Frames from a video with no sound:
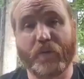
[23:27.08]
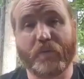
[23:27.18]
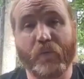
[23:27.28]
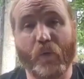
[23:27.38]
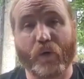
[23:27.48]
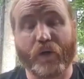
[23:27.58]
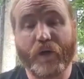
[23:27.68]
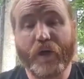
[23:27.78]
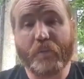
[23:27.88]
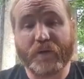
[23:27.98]
bit more,
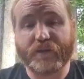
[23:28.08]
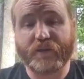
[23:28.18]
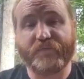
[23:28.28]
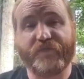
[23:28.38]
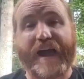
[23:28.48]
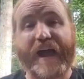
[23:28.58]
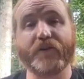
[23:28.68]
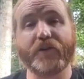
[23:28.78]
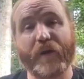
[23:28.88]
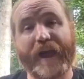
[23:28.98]
but the
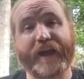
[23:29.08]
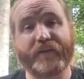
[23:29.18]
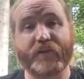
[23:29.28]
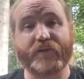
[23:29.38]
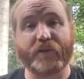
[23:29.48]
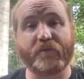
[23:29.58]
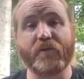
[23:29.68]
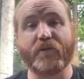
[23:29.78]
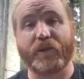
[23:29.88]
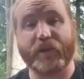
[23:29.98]
value add to the
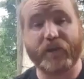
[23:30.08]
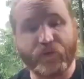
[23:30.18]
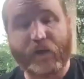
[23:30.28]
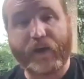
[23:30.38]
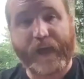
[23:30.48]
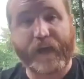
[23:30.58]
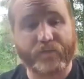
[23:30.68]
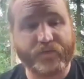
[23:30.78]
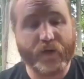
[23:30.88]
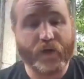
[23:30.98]
community, you now
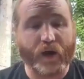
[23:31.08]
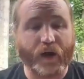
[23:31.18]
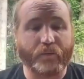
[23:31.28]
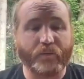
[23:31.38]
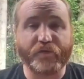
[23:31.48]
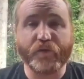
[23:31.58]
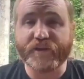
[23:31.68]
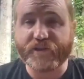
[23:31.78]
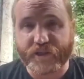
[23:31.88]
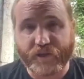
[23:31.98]
have food
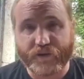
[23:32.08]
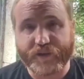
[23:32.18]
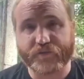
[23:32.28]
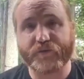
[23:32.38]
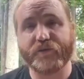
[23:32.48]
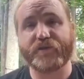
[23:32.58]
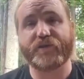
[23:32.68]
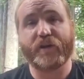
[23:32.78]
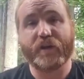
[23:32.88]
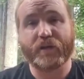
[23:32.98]
insecurities
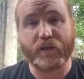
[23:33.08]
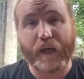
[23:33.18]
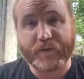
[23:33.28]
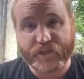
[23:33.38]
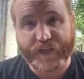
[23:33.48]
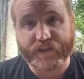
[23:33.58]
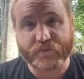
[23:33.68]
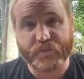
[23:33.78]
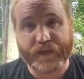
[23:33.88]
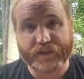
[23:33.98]
reduced, climate
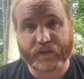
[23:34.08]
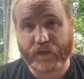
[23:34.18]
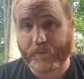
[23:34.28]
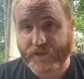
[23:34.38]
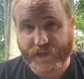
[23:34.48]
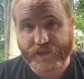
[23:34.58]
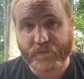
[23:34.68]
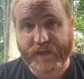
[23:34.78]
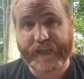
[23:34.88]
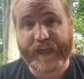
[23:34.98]
change. It's a climate change
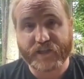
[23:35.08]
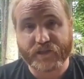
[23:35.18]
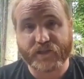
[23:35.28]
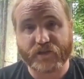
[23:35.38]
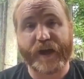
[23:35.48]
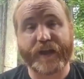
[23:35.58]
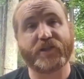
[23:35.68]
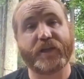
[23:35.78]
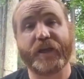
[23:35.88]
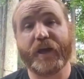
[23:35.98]
mitigation
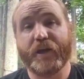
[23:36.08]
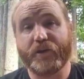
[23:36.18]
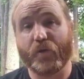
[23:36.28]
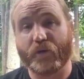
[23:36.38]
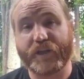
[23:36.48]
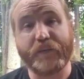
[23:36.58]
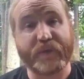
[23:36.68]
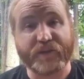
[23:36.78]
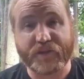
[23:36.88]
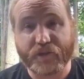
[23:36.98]
strategy. You're
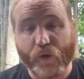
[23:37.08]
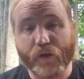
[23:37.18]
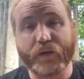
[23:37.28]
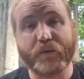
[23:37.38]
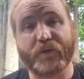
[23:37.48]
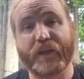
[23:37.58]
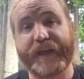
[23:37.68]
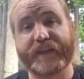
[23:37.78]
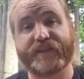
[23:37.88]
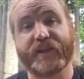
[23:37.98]
keeping soil in
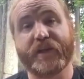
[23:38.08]
place